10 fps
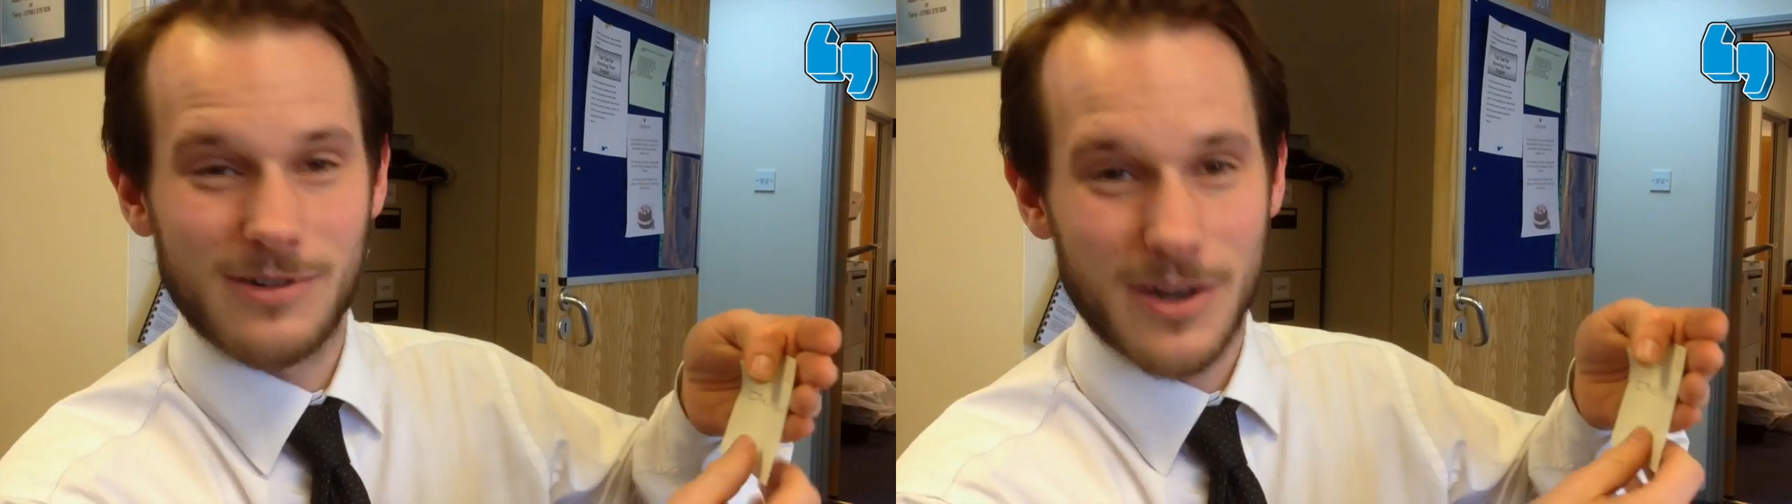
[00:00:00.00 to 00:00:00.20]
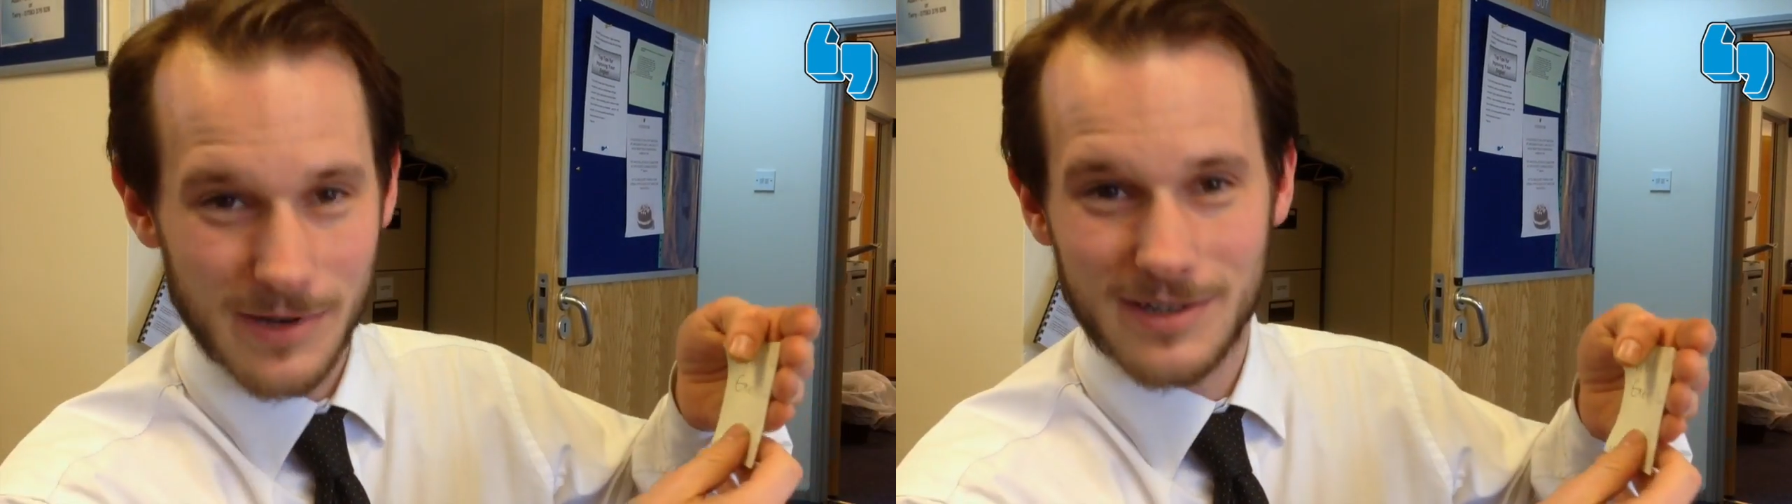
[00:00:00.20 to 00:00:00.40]

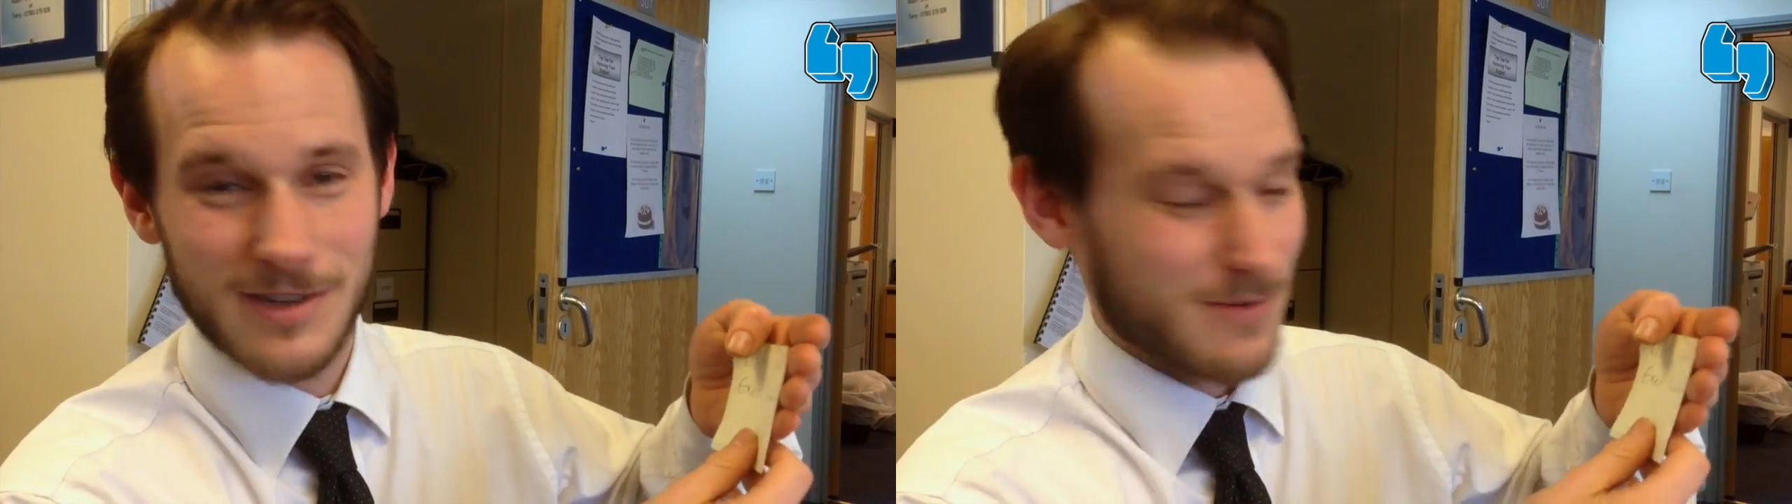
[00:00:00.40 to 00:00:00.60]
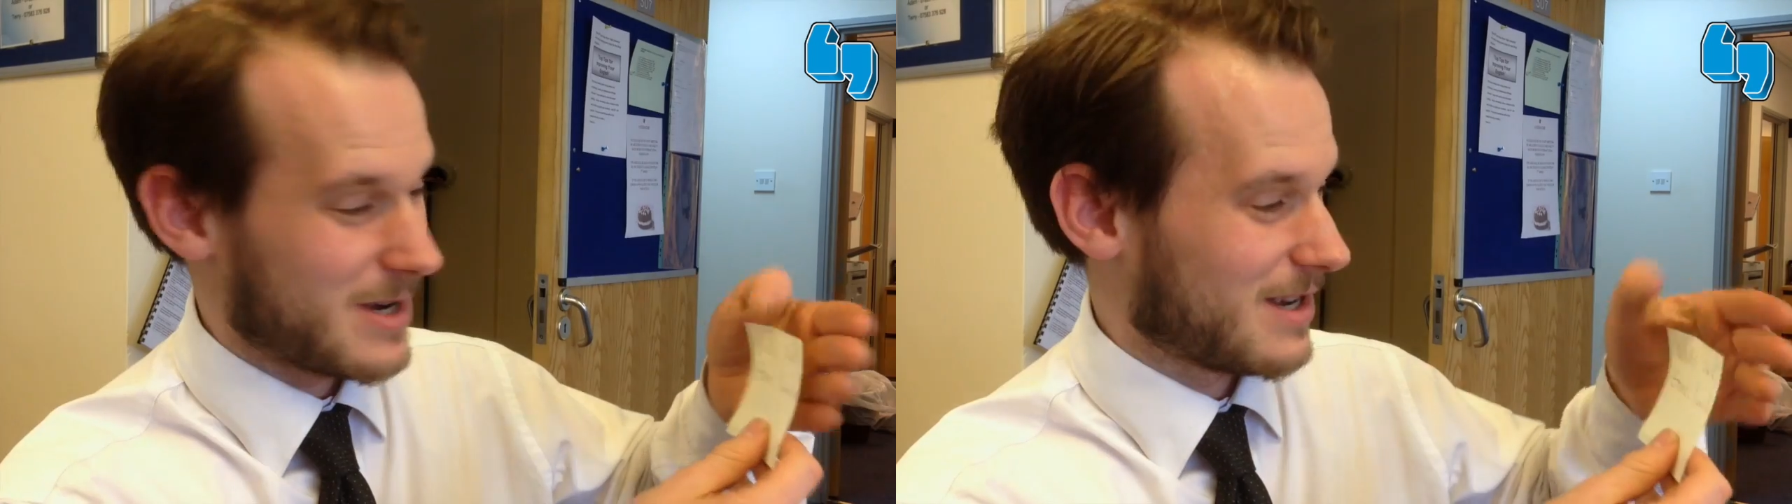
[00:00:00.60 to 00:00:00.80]
will go
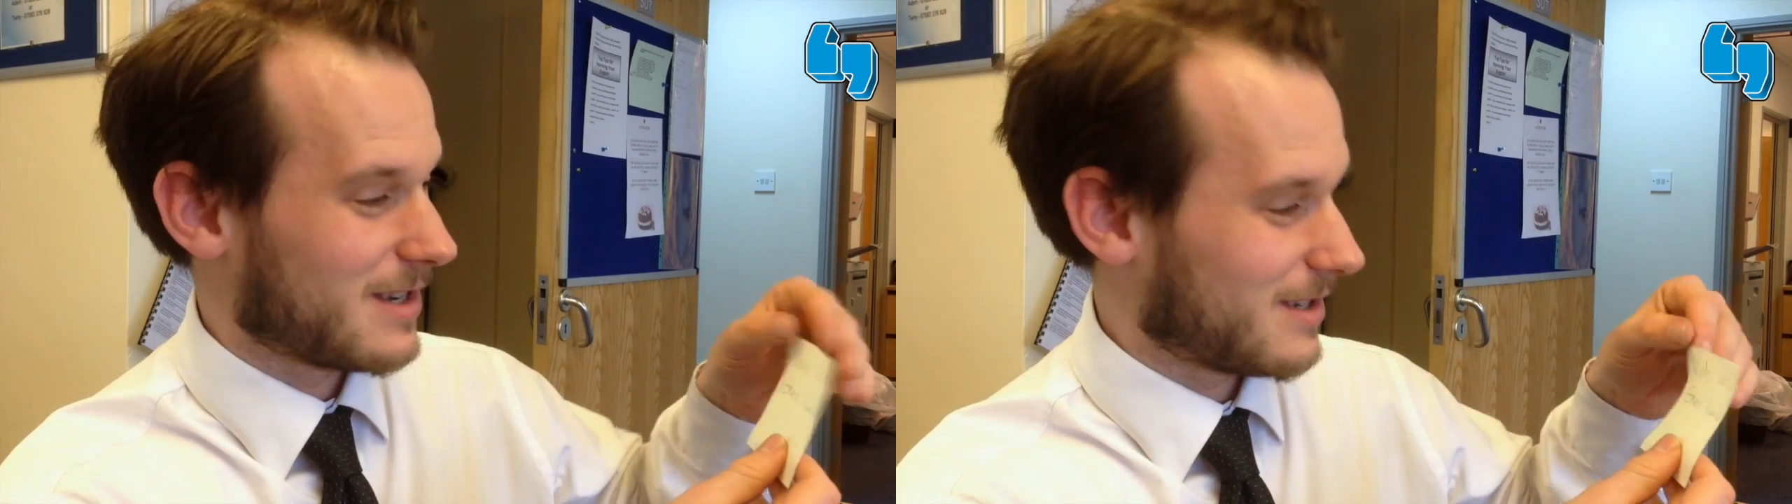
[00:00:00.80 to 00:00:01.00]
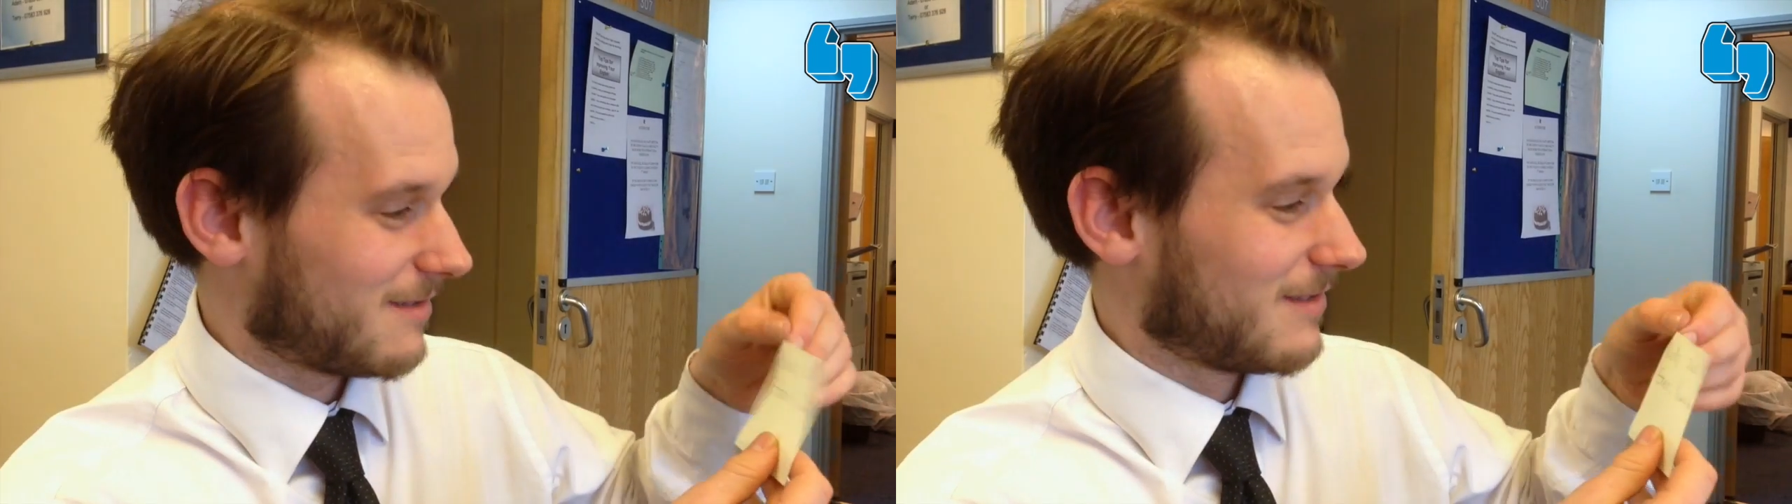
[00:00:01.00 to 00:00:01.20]
into your
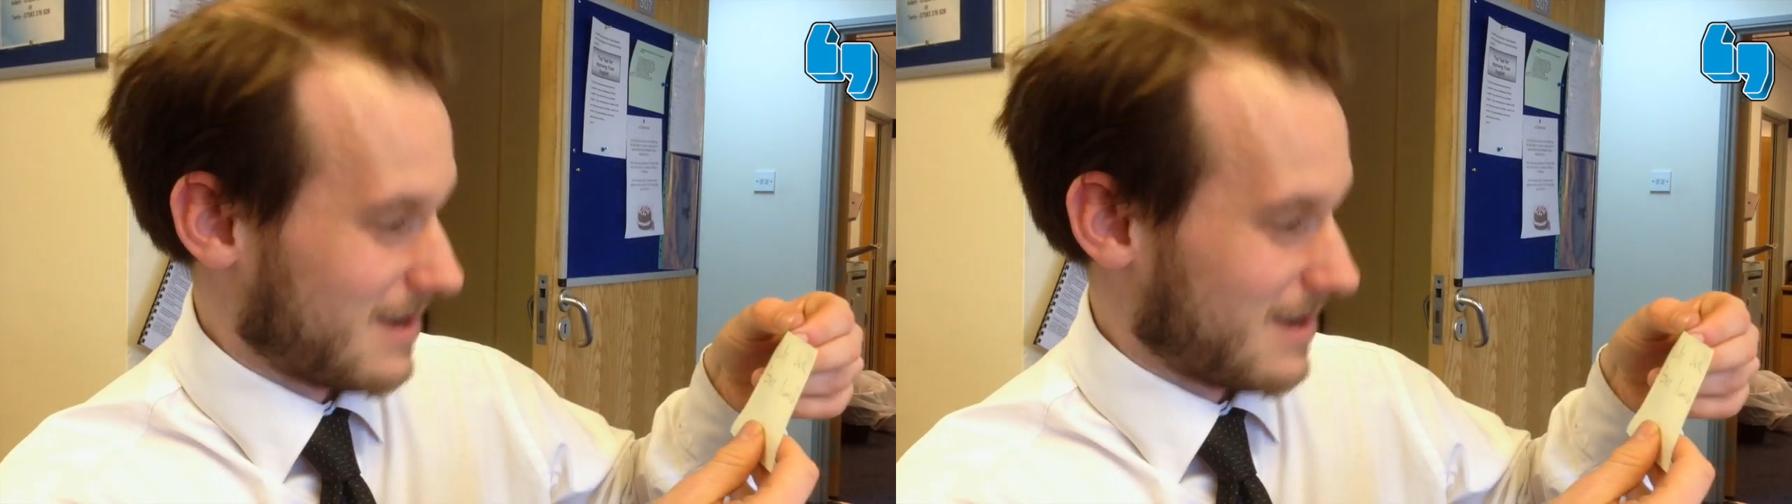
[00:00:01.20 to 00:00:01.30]
mind,